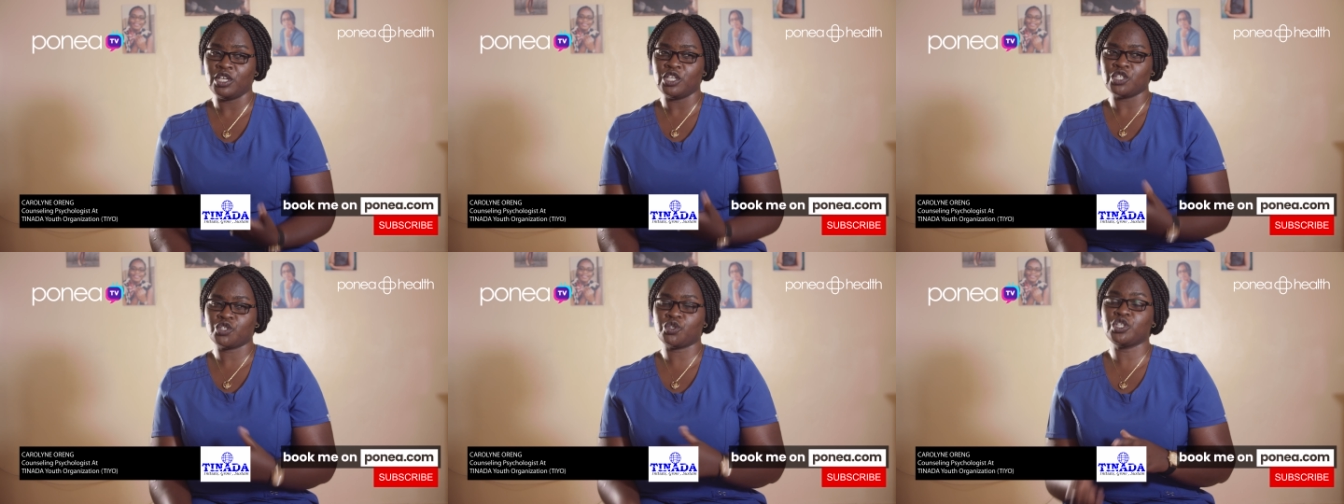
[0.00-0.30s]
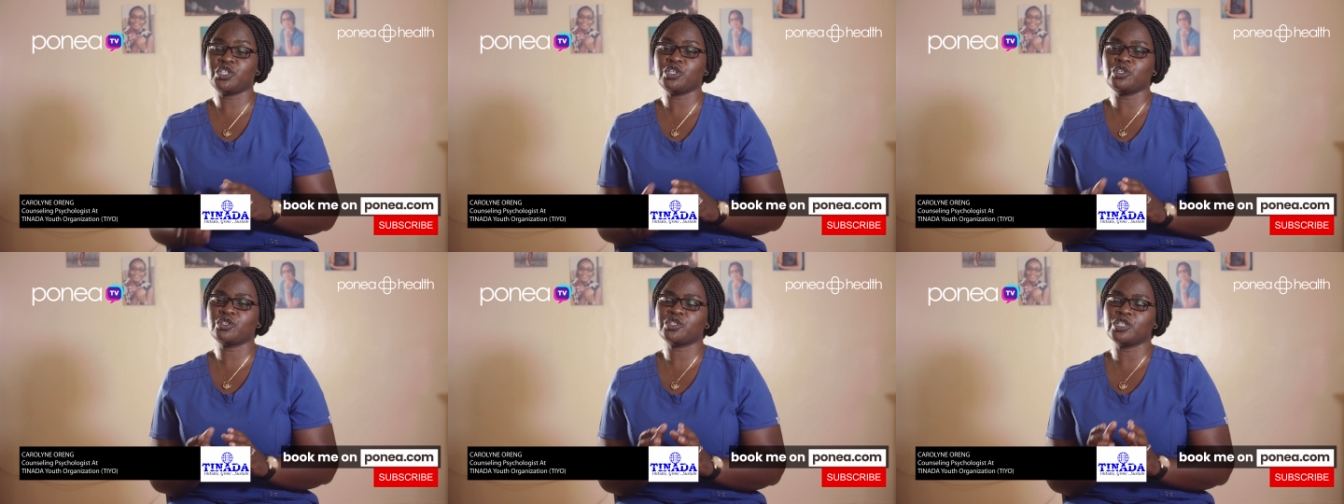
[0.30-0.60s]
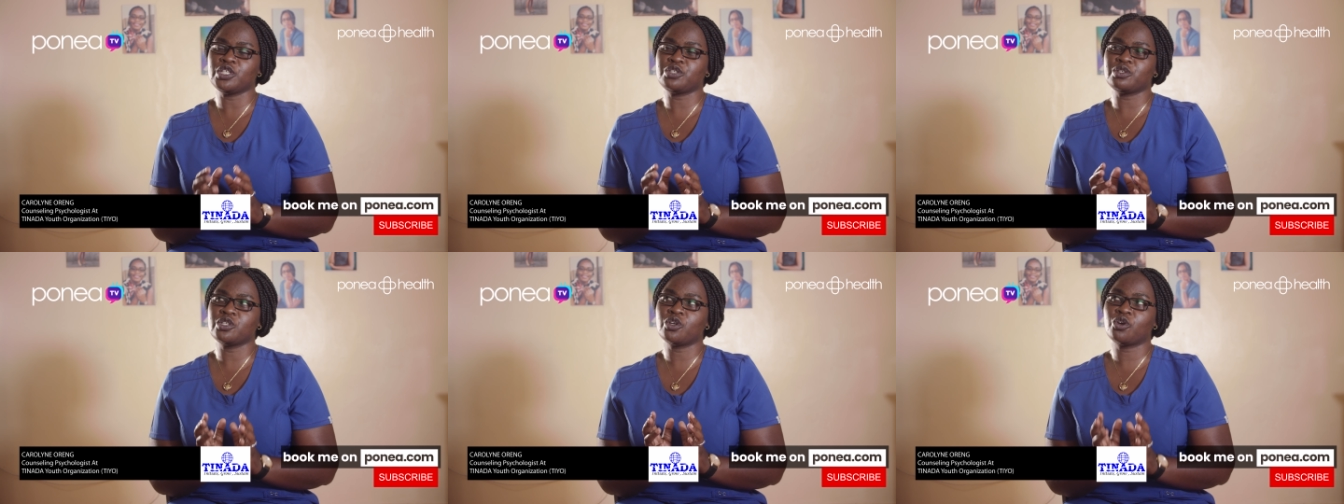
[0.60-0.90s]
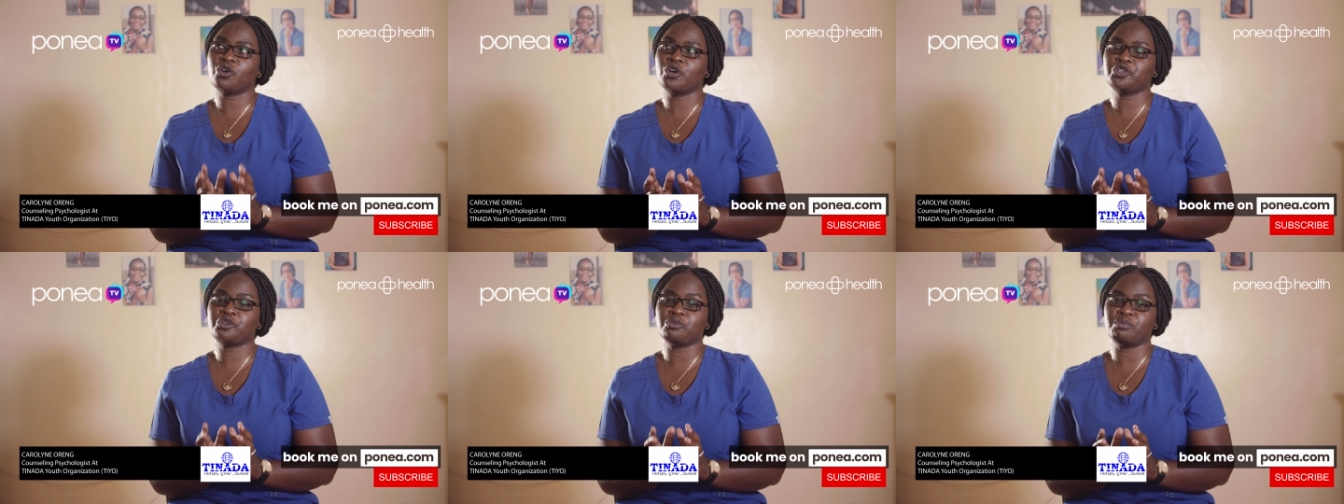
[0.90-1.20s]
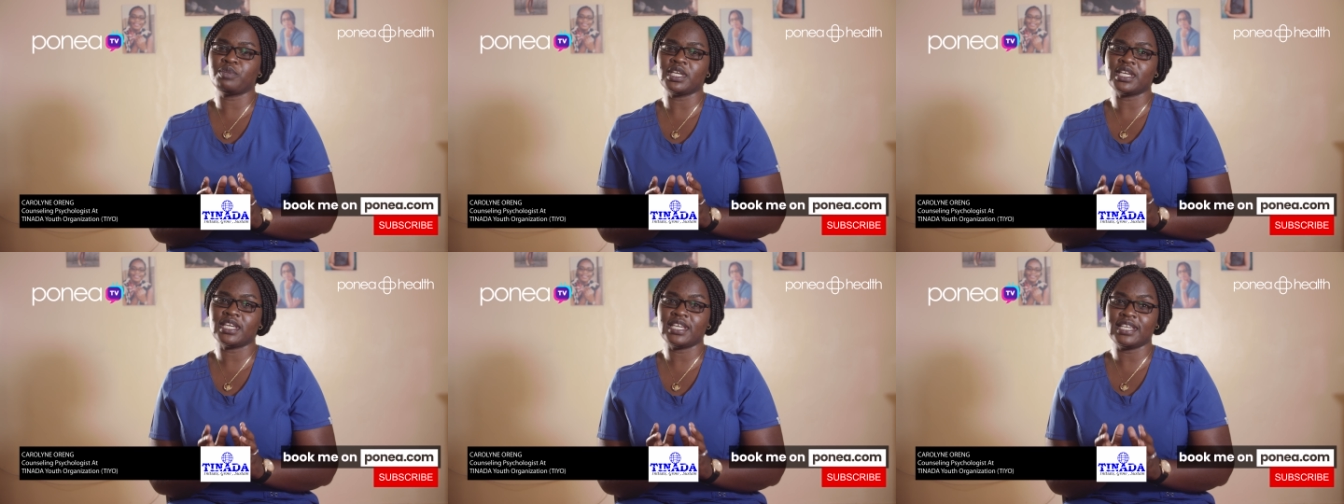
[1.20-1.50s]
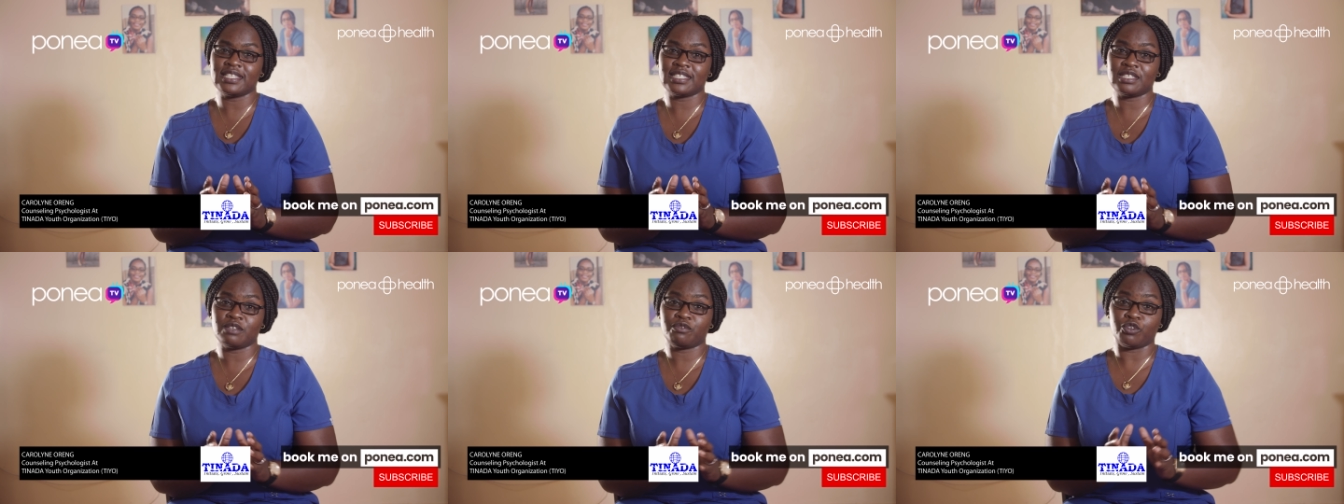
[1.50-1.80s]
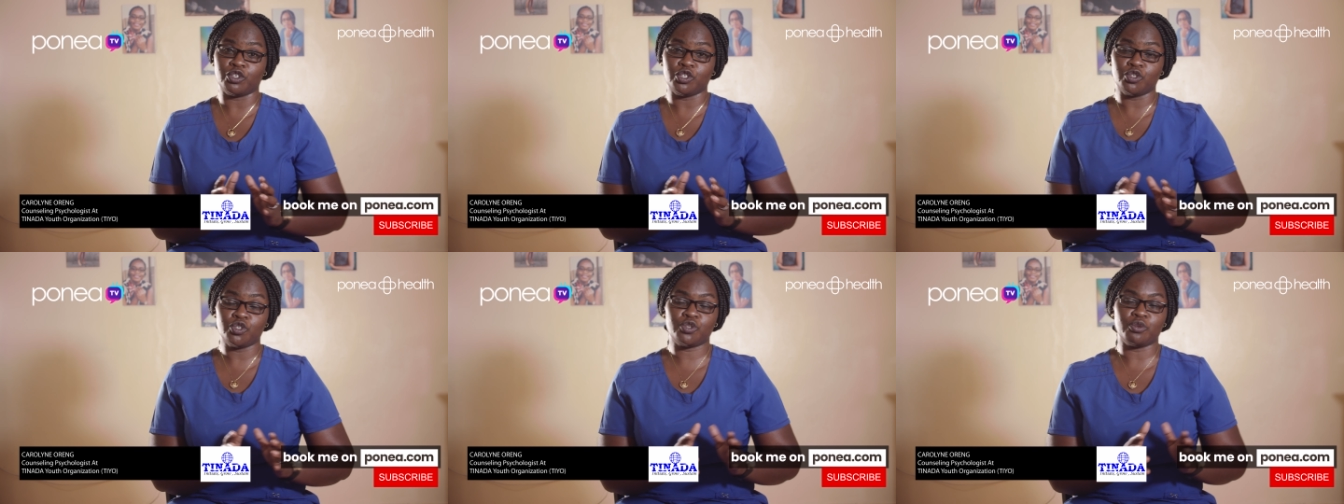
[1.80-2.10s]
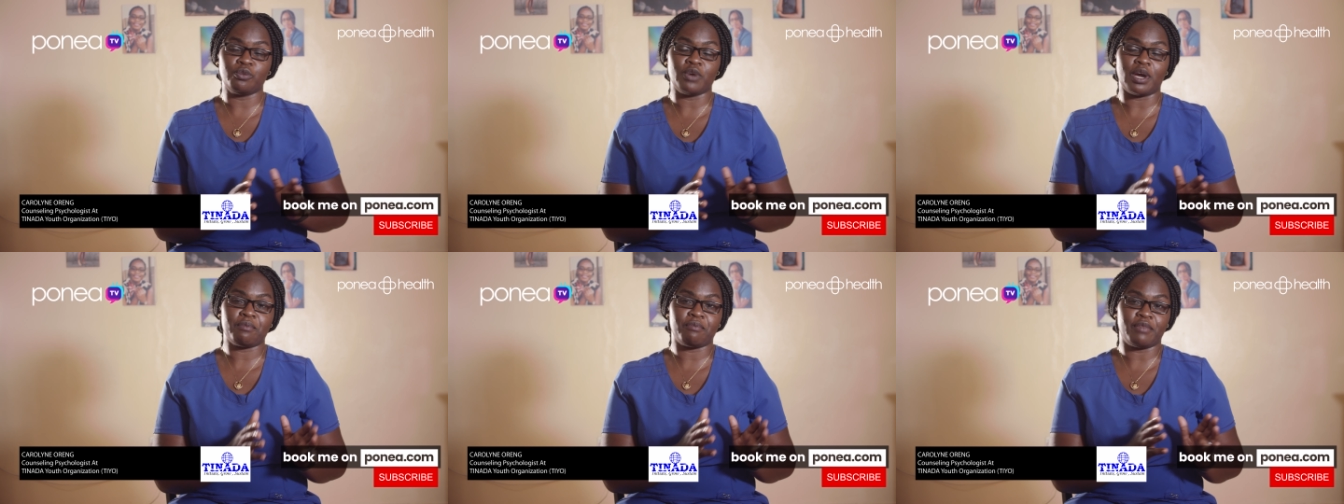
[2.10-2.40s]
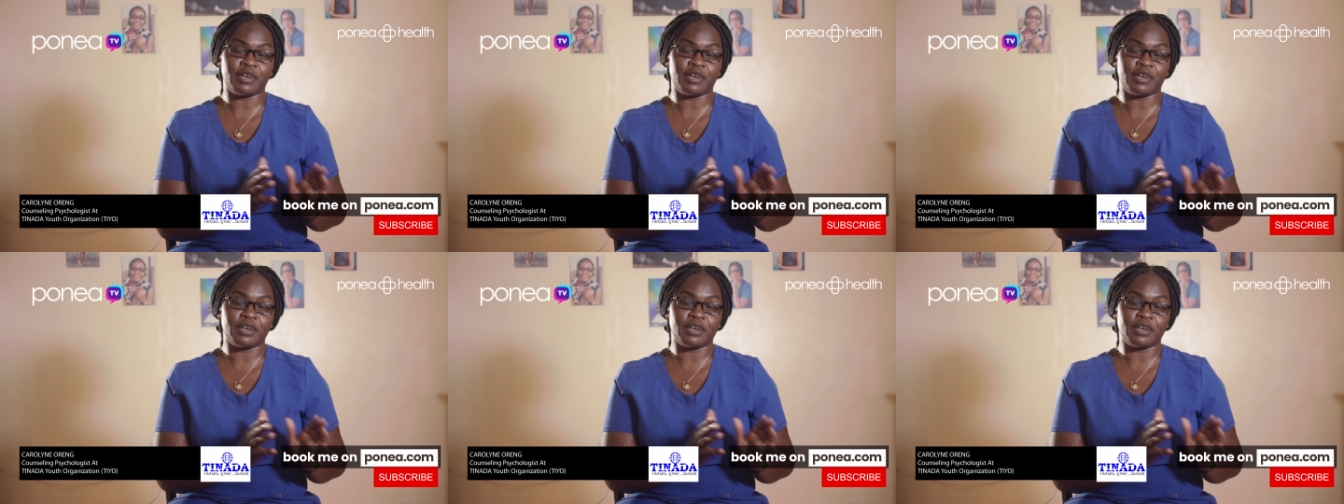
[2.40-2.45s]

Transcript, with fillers: So it is, it is not going to be easy for you to